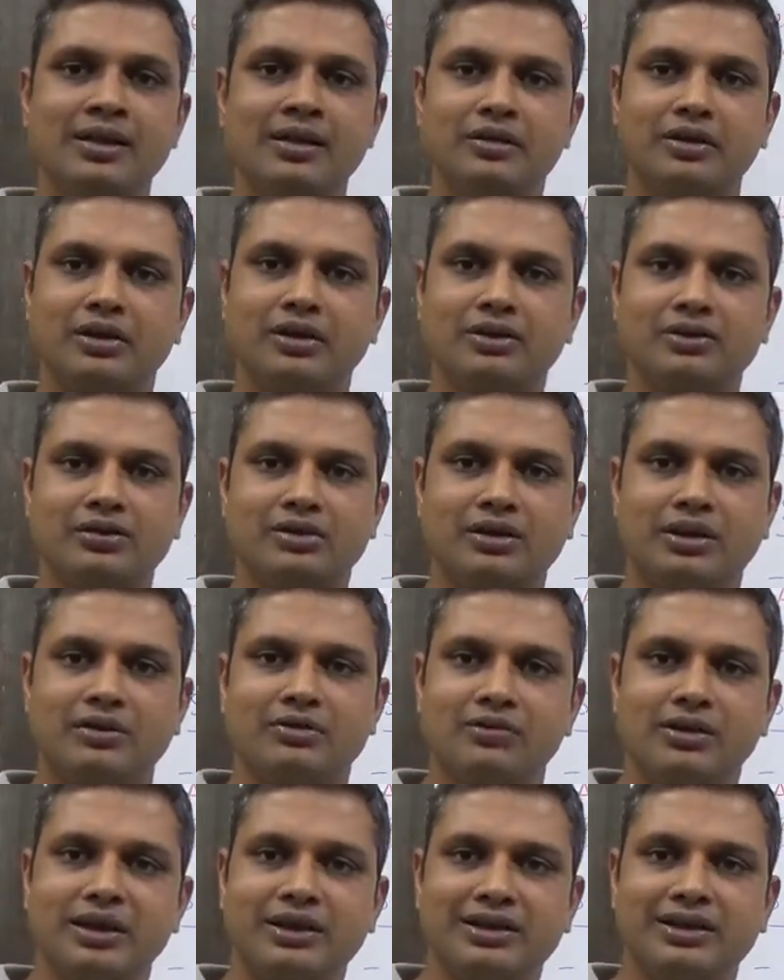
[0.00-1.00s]
Because
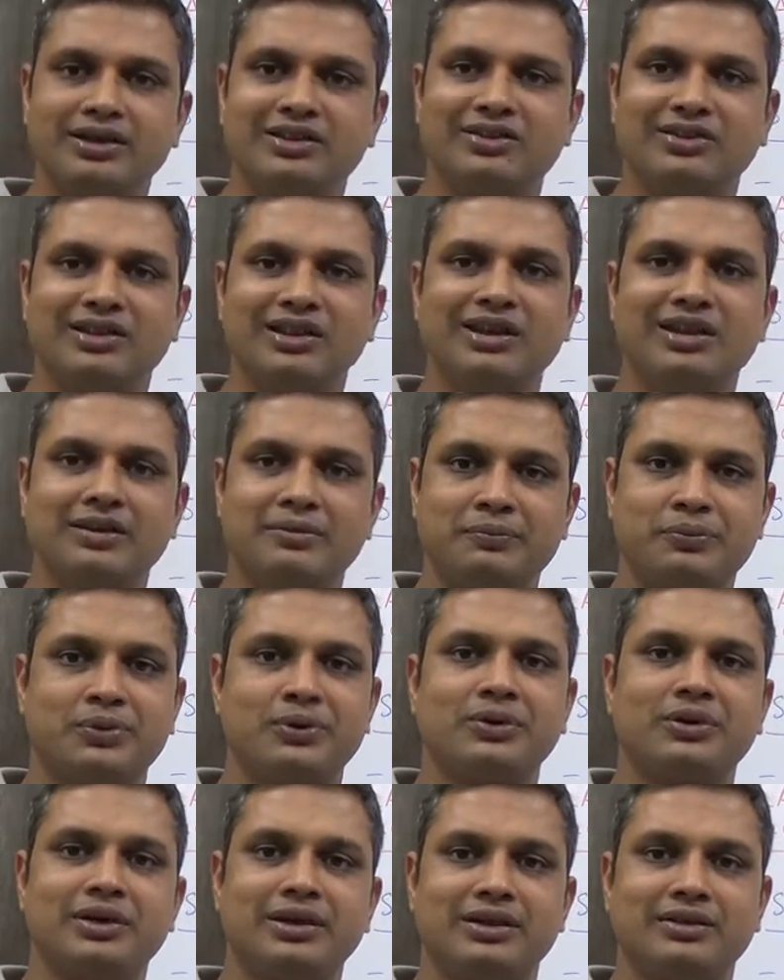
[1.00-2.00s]
the work is still in
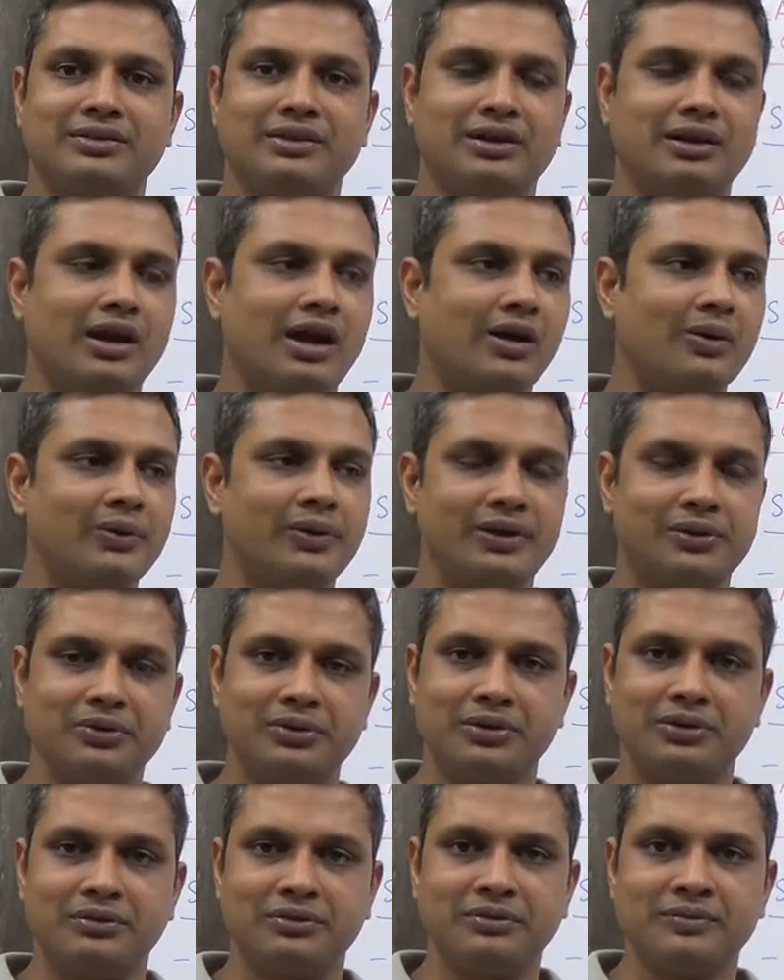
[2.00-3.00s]
progress, and how it
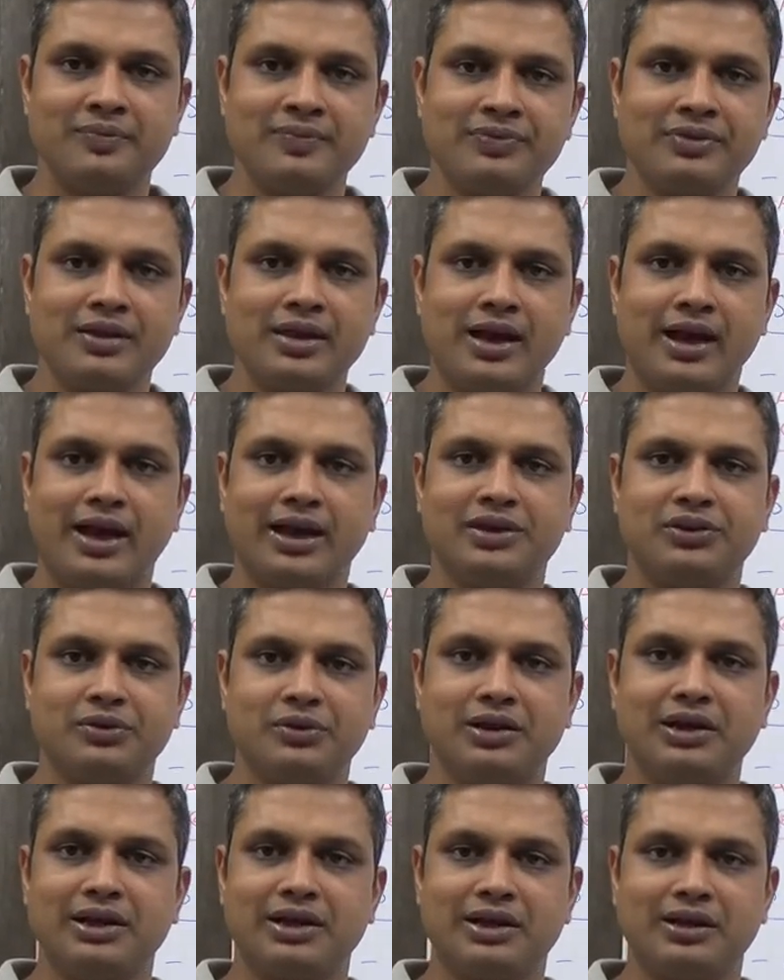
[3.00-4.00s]
would
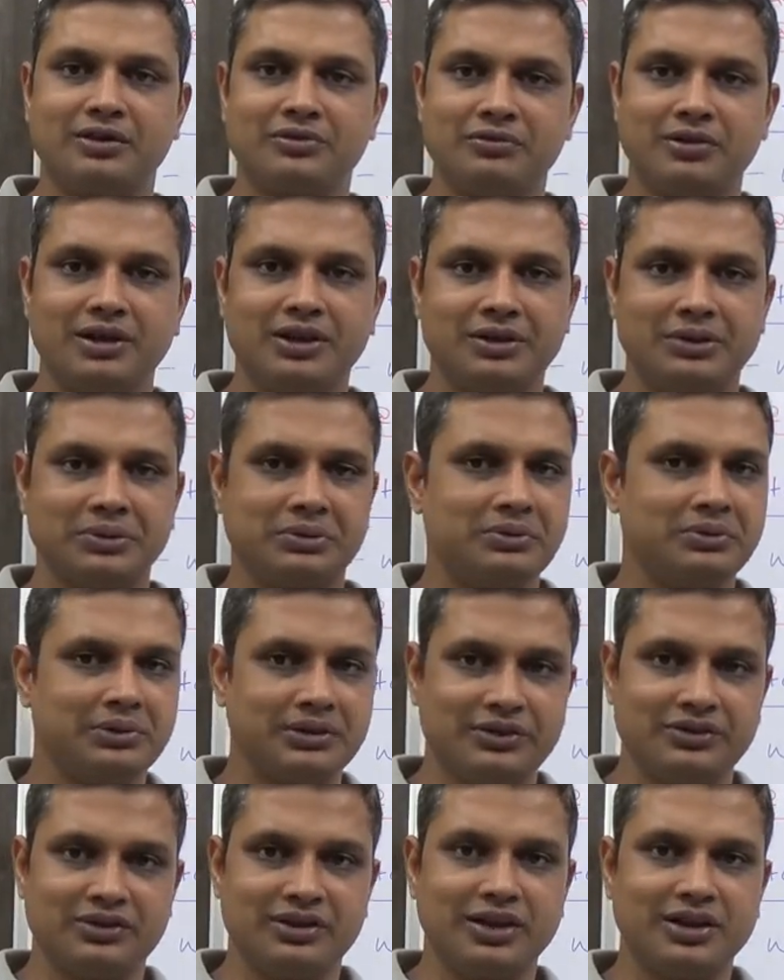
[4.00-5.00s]
actually convert to
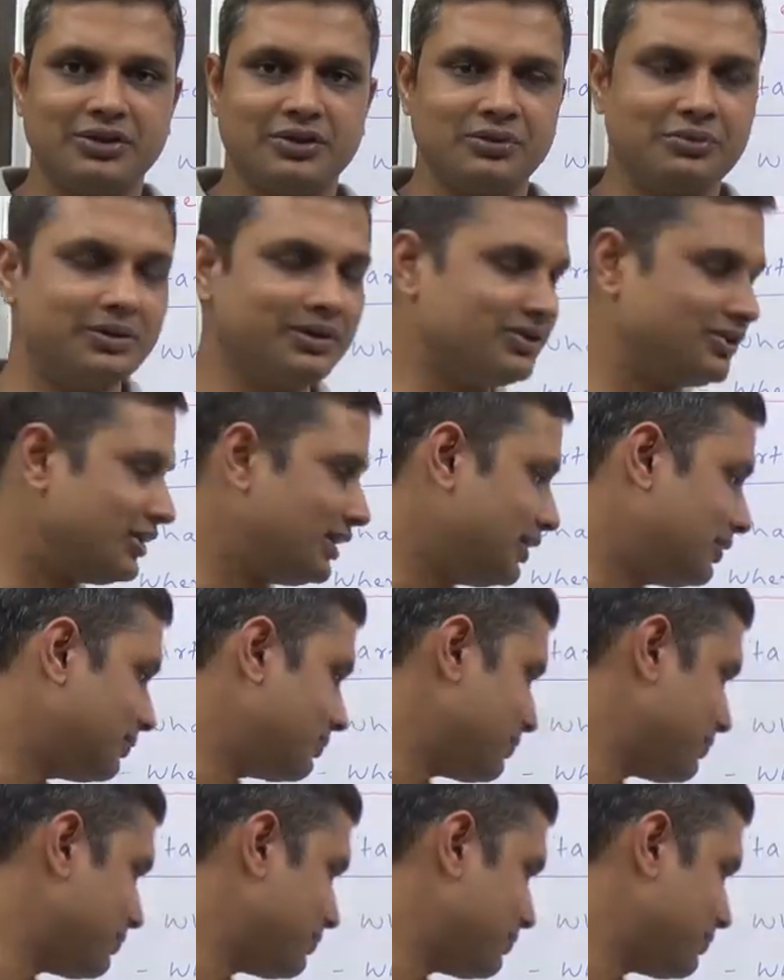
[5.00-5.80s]
is yet to be seen.